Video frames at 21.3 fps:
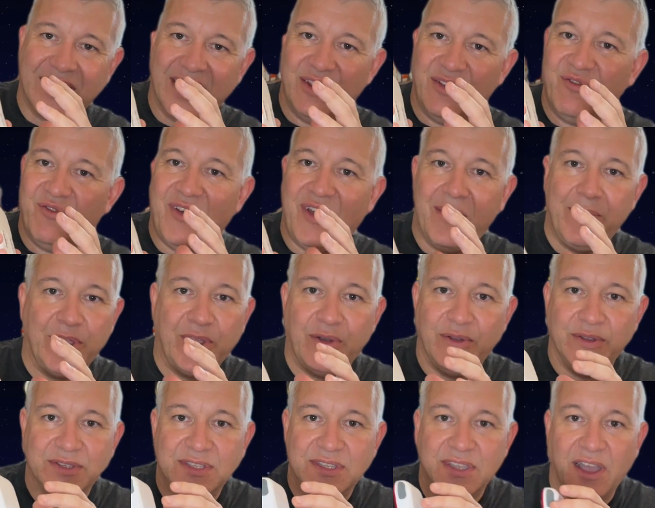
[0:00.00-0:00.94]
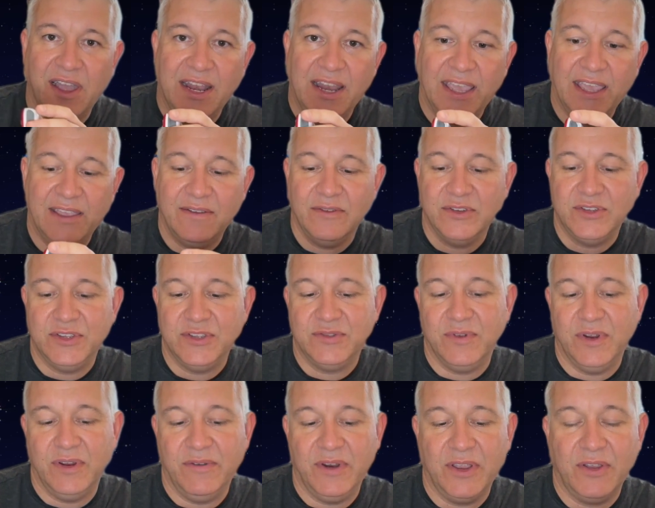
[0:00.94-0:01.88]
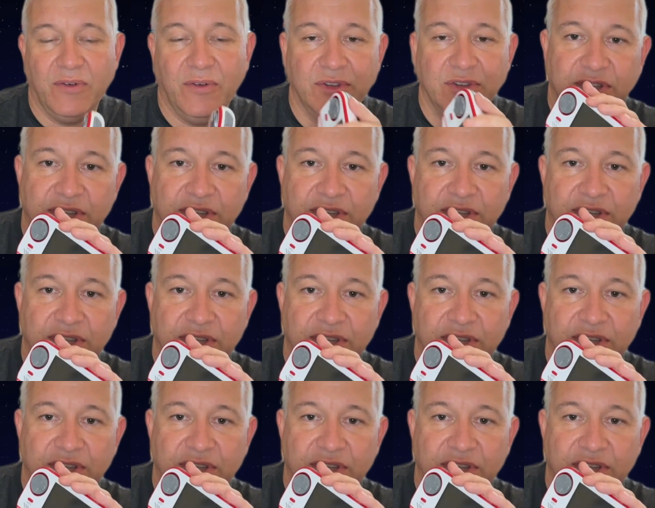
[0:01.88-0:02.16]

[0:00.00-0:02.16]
kind of Famicom styling, which is really, really cool.